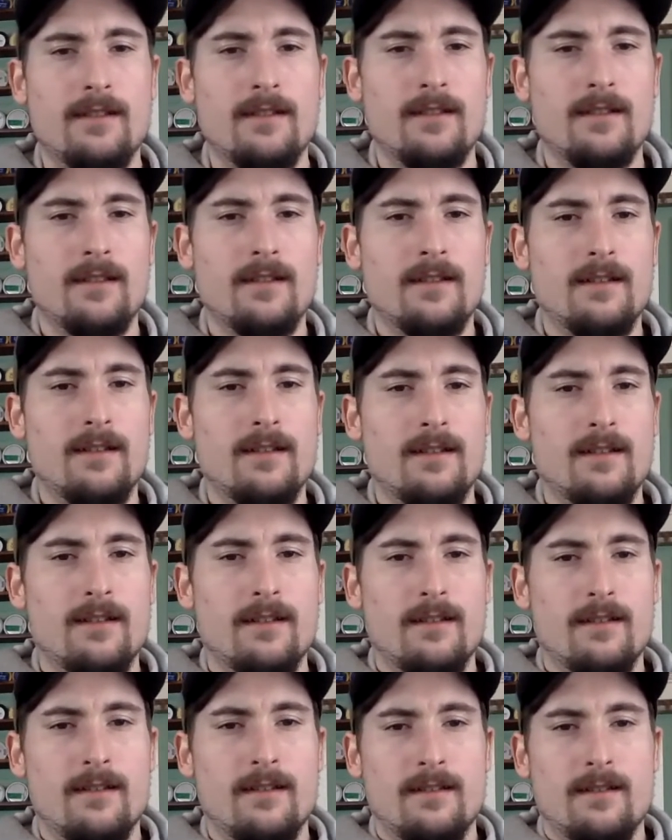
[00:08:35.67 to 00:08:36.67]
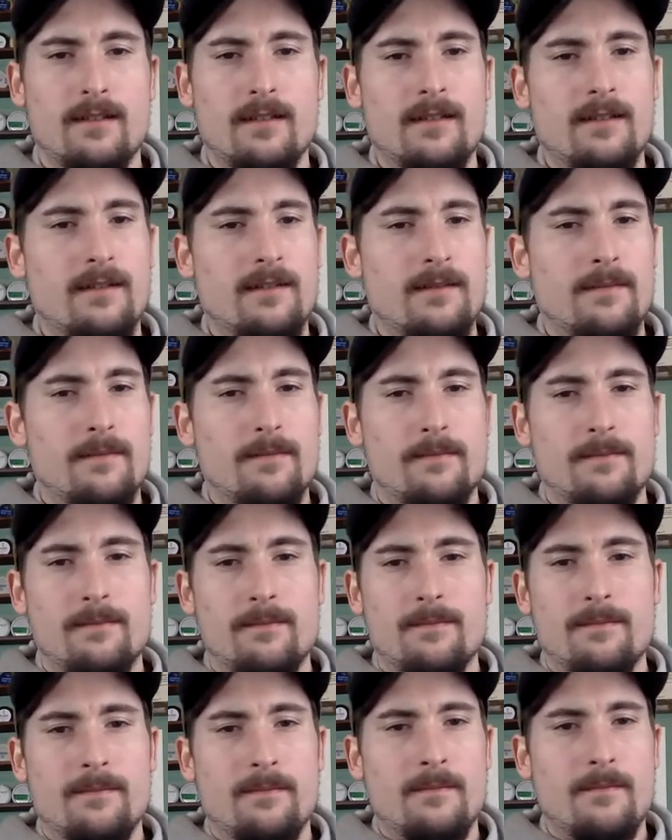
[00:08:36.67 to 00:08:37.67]

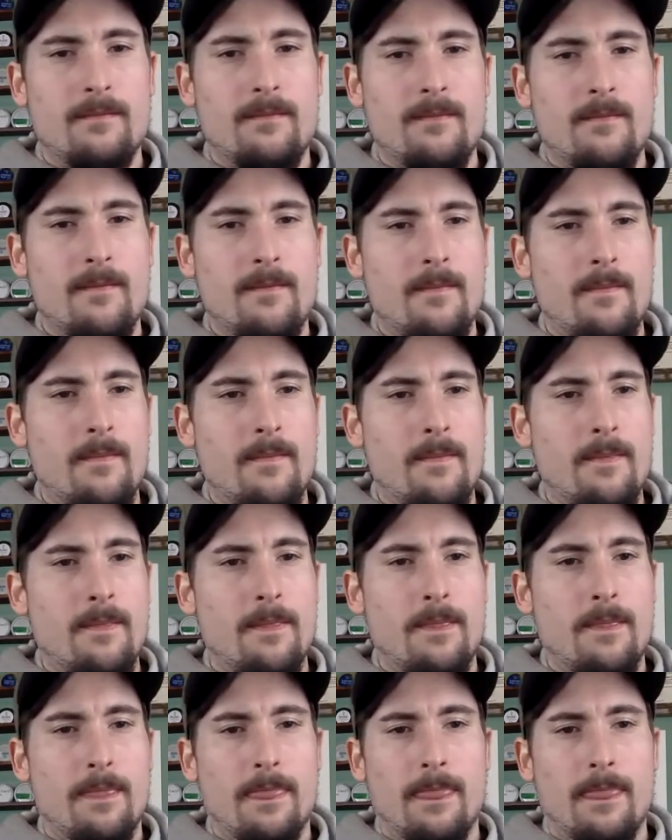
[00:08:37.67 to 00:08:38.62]
(no one is talking)